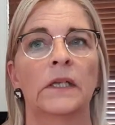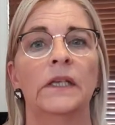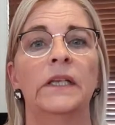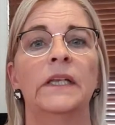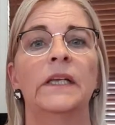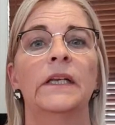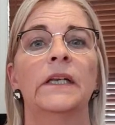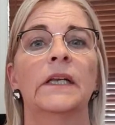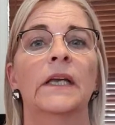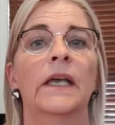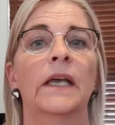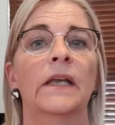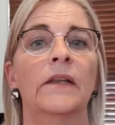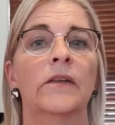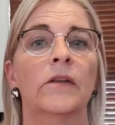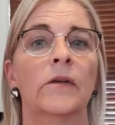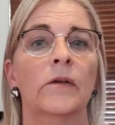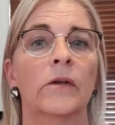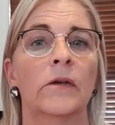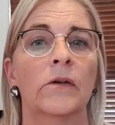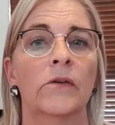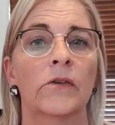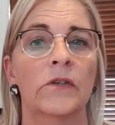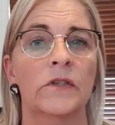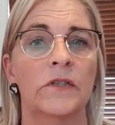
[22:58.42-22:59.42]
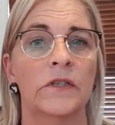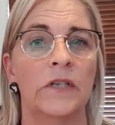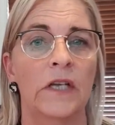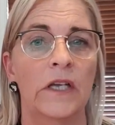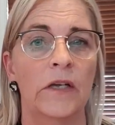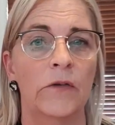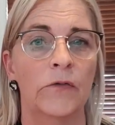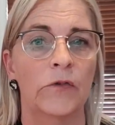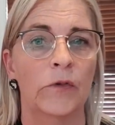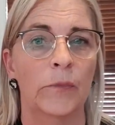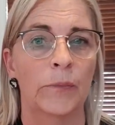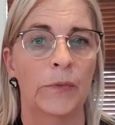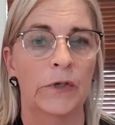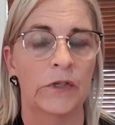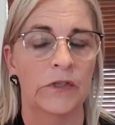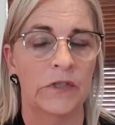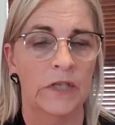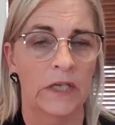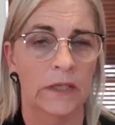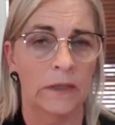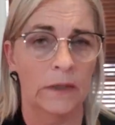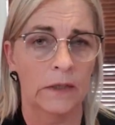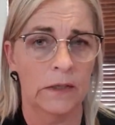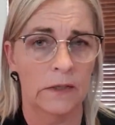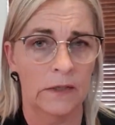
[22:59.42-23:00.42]
didn't get to receive the
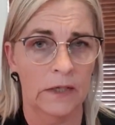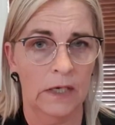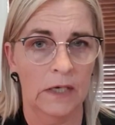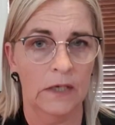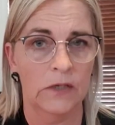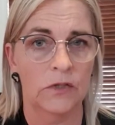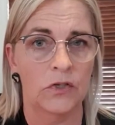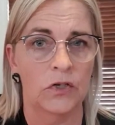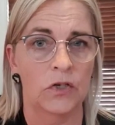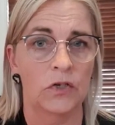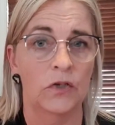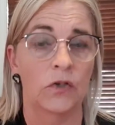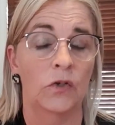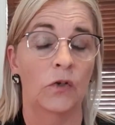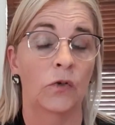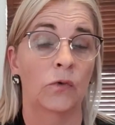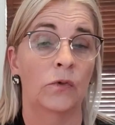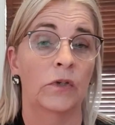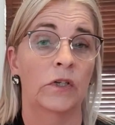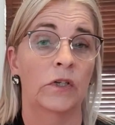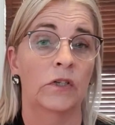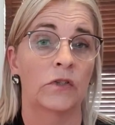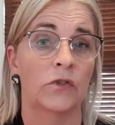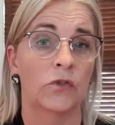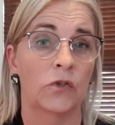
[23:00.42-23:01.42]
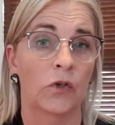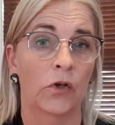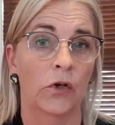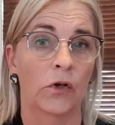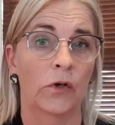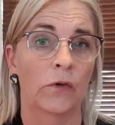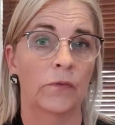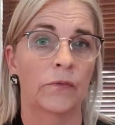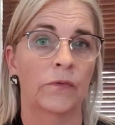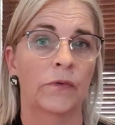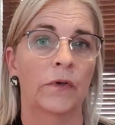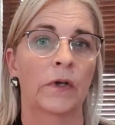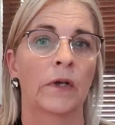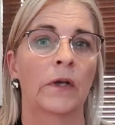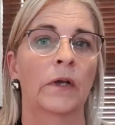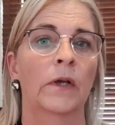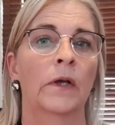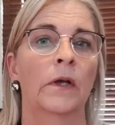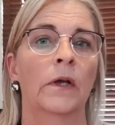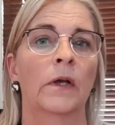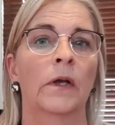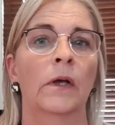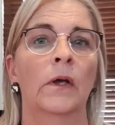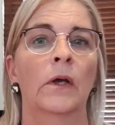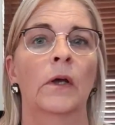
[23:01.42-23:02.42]
protection you deserve,
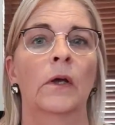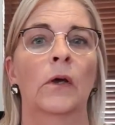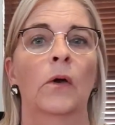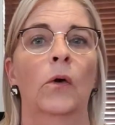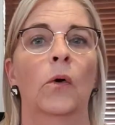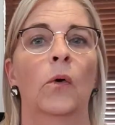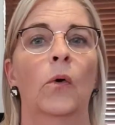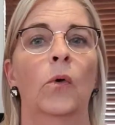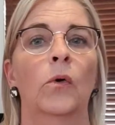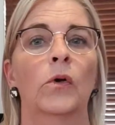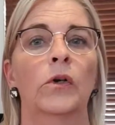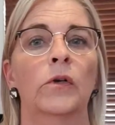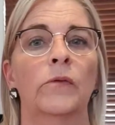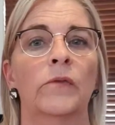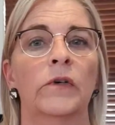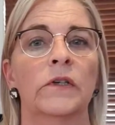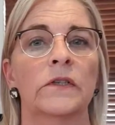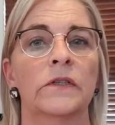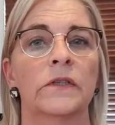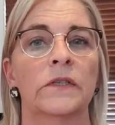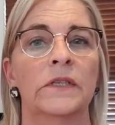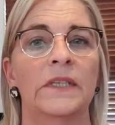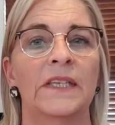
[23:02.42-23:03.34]
or there was